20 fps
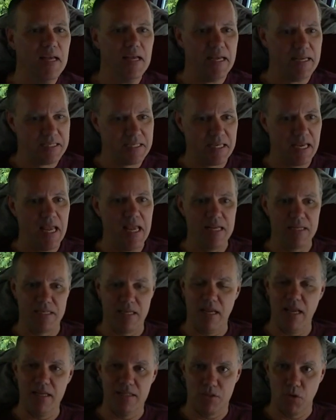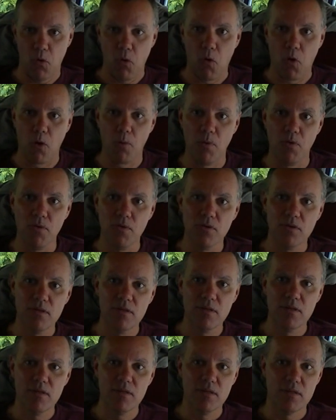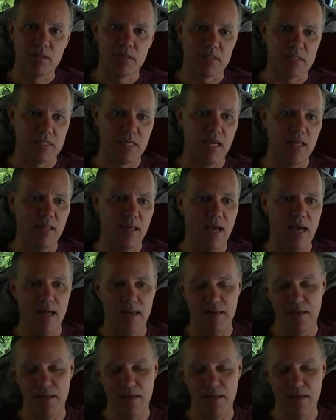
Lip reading: It's horrible to say that.